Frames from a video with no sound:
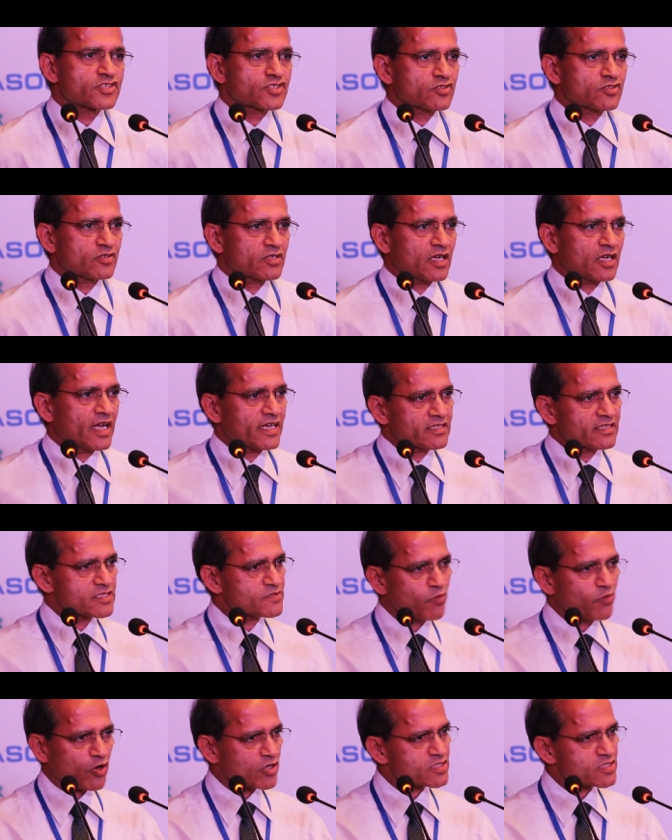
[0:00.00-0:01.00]
should, and the
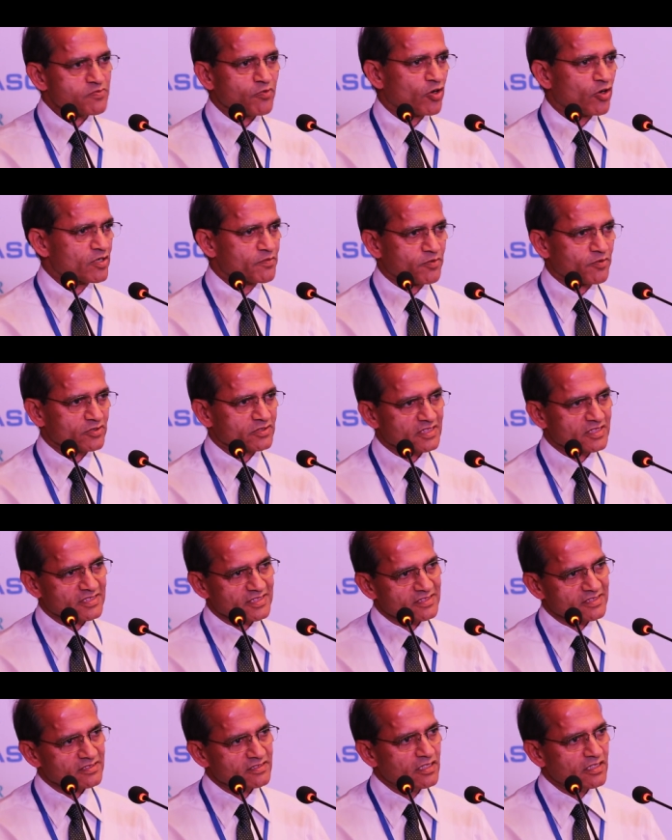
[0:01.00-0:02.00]
smaller smaller
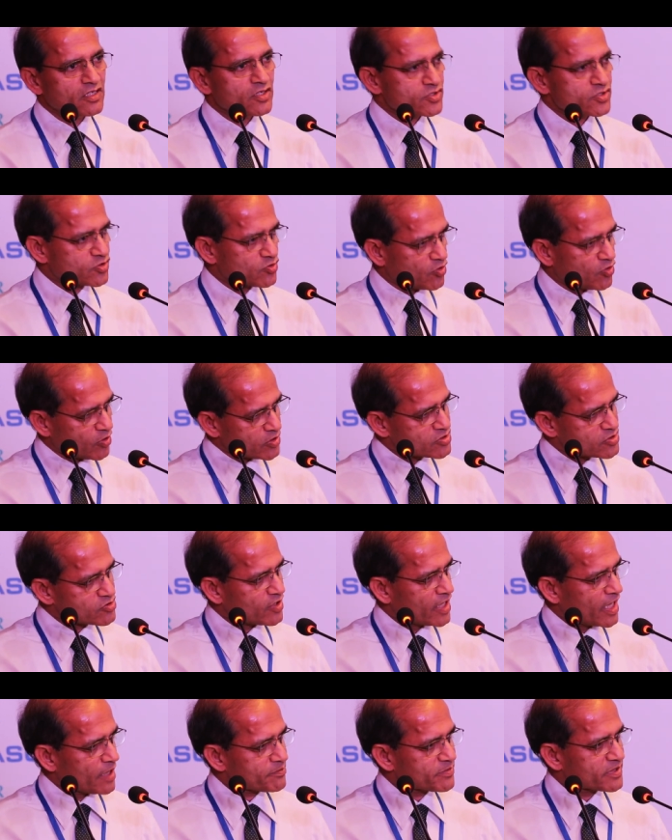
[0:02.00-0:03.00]
processes should
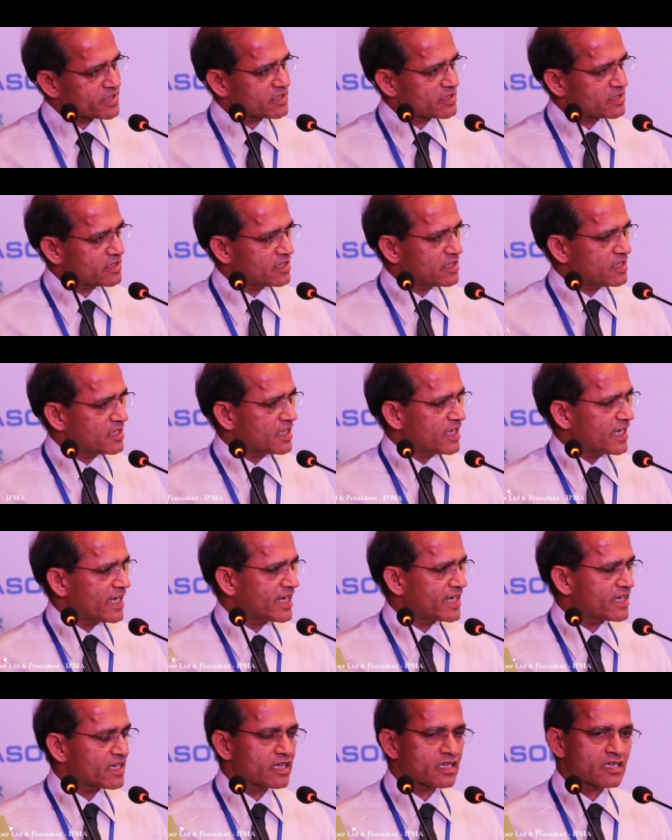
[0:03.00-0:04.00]
also happen.
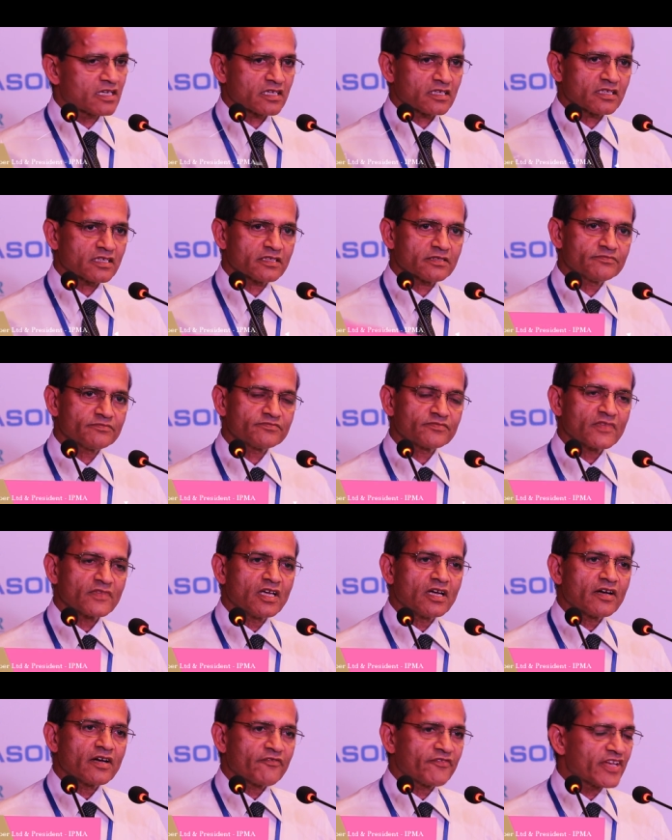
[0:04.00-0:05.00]
And um,
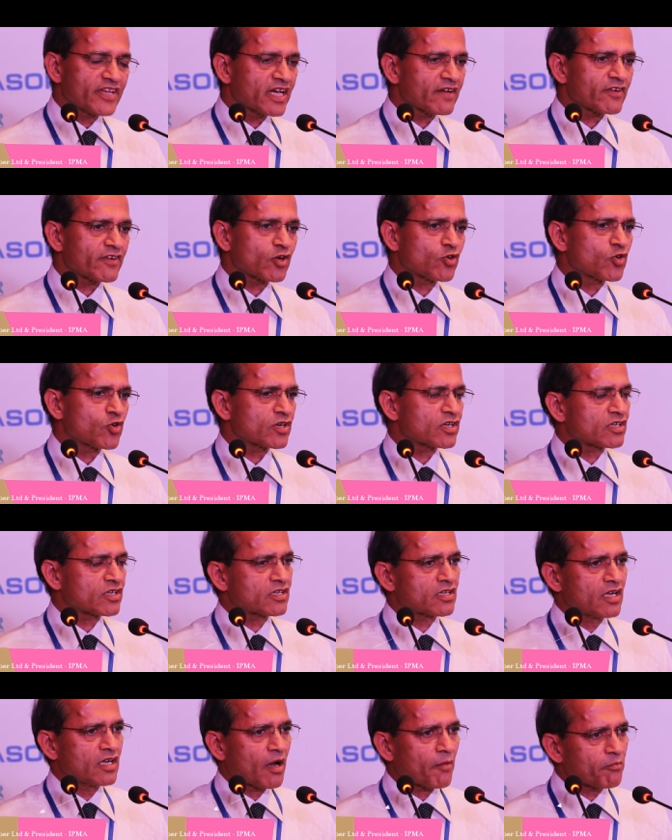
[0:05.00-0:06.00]
we have a
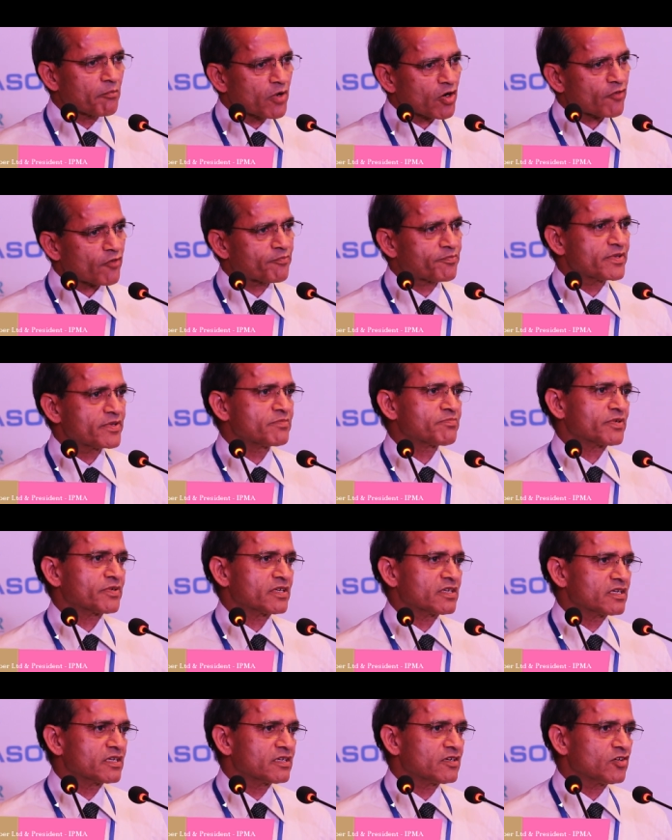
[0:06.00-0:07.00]
good number of
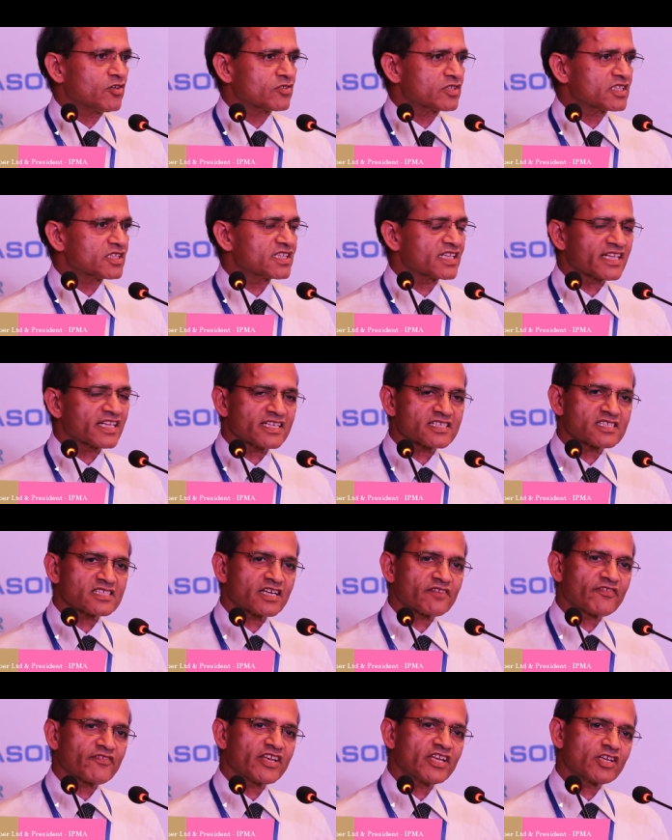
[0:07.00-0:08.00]
people. Only thing is
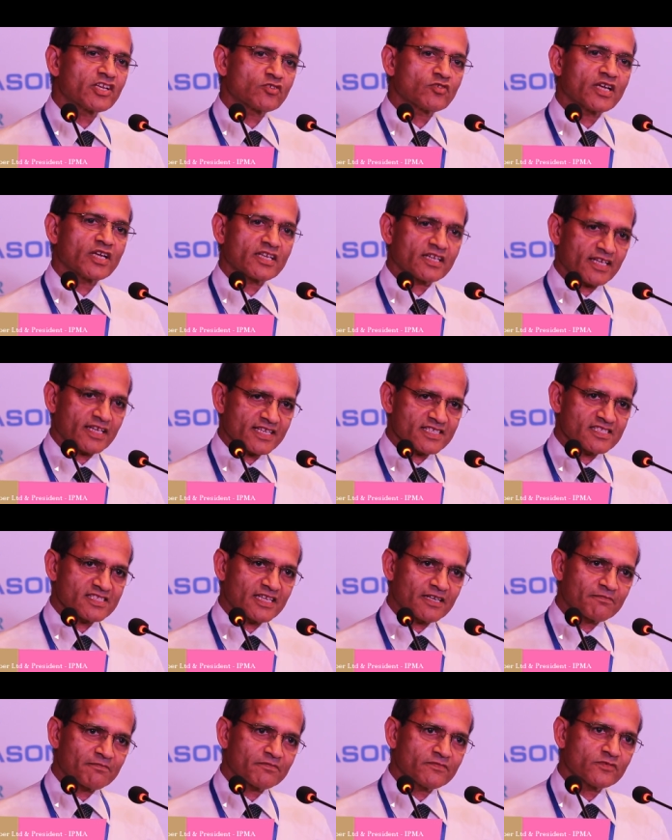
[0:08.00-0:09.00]
that we need to encourage
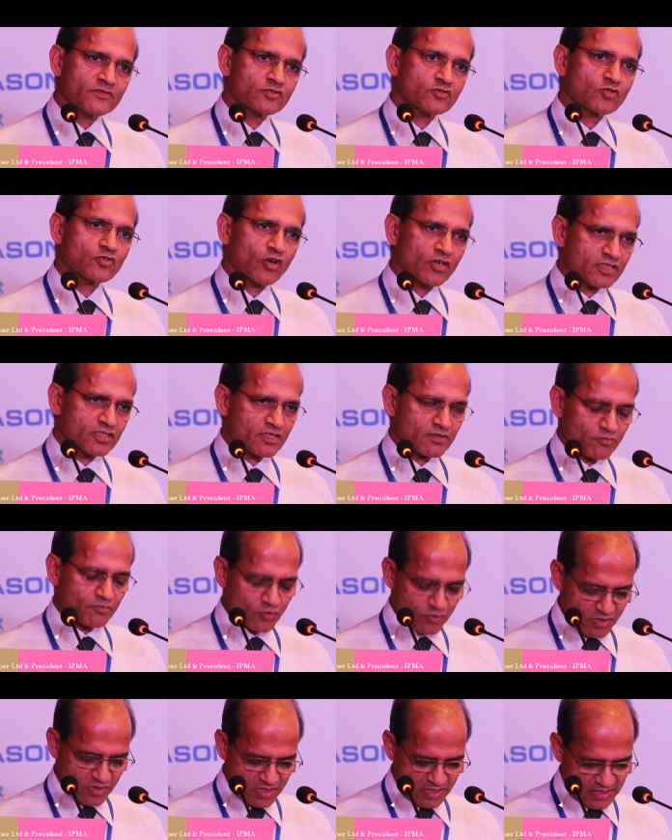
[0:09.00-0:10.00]
them to
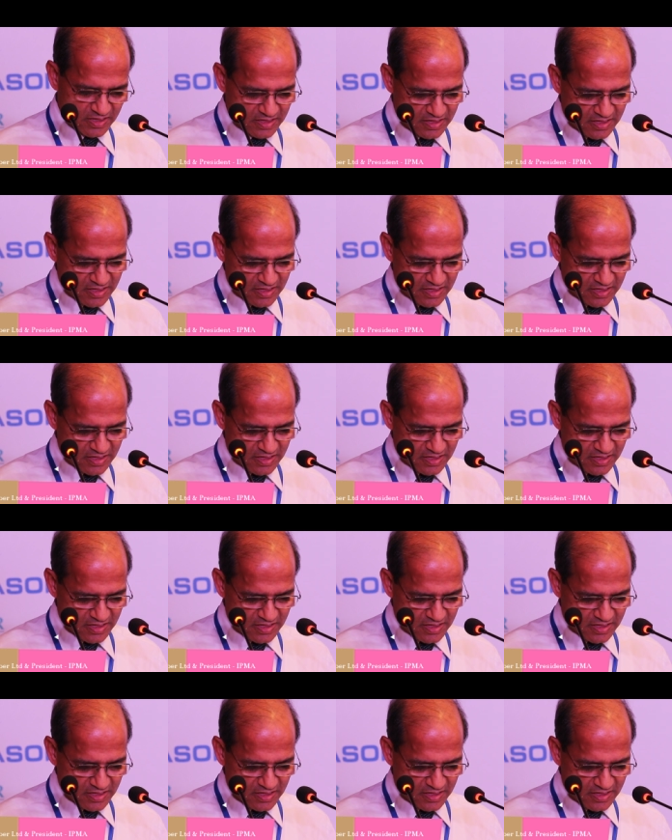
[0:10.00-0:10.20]
contribute.